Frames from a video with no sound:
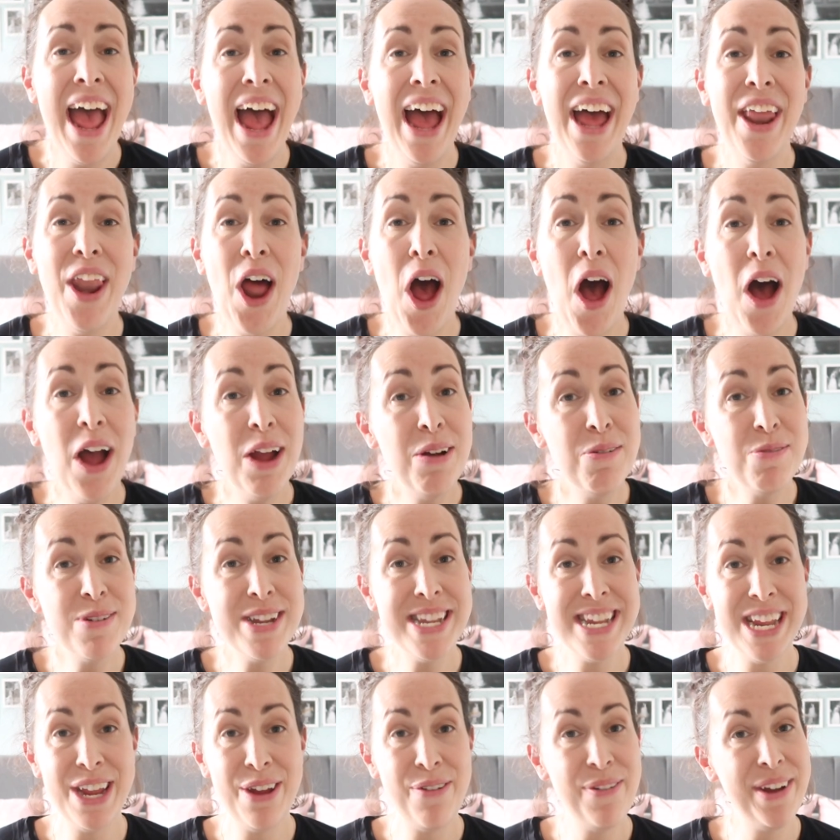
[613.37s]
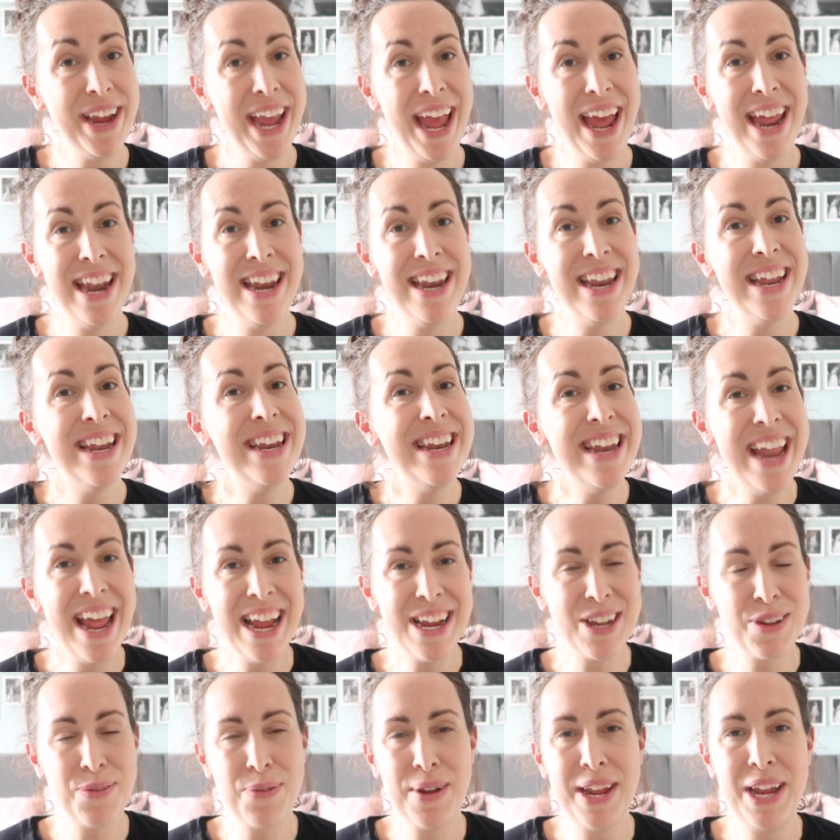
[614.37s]
And I will see you again
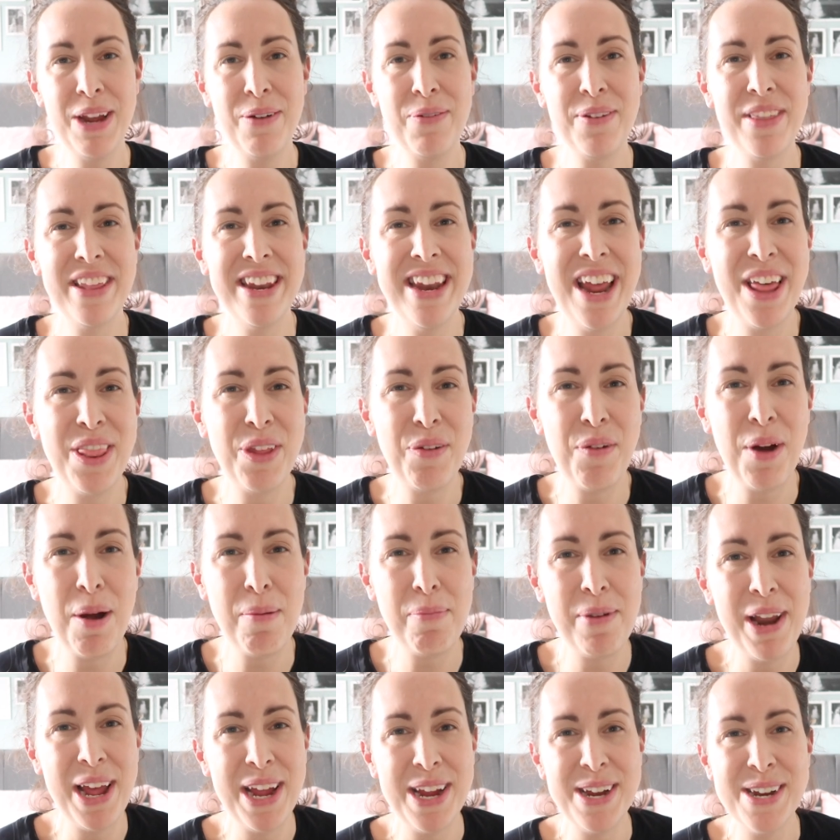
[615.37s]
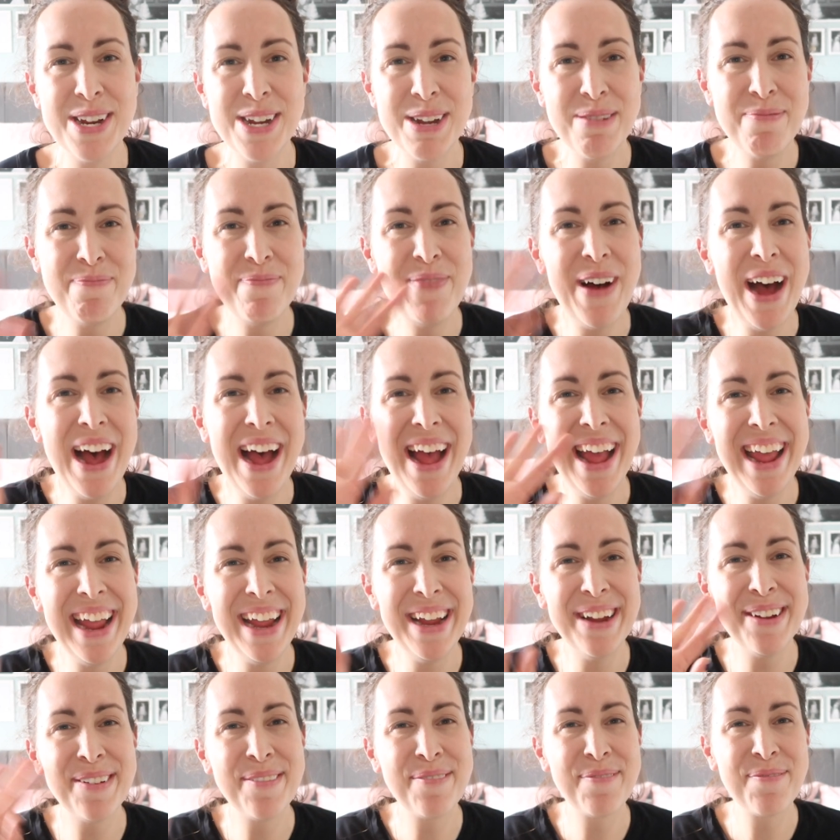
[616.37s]
next week with another upload.
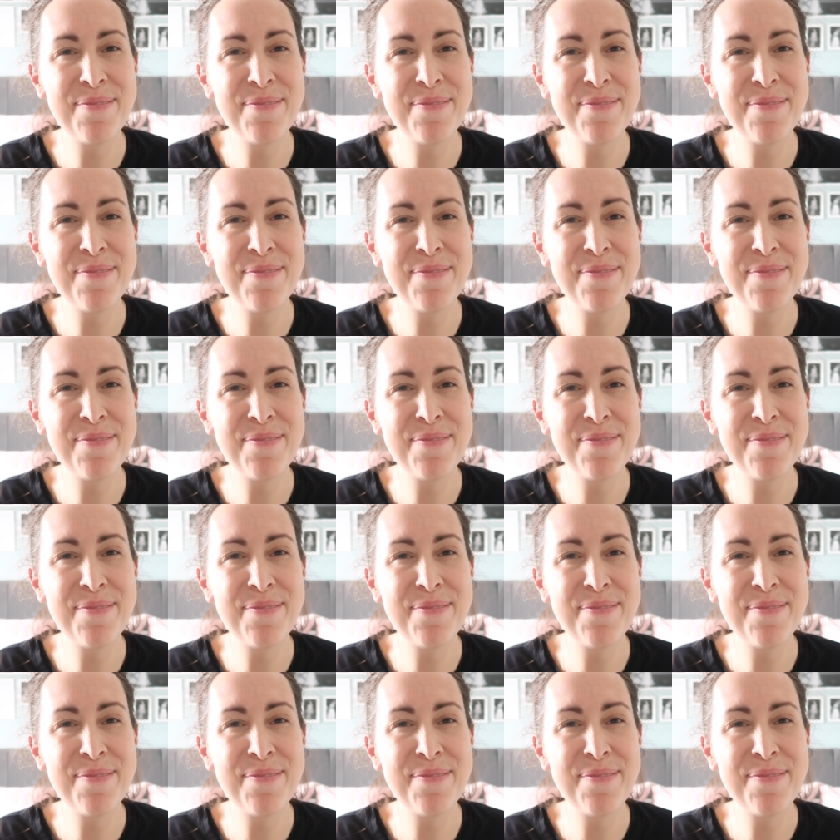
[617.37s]
Bye.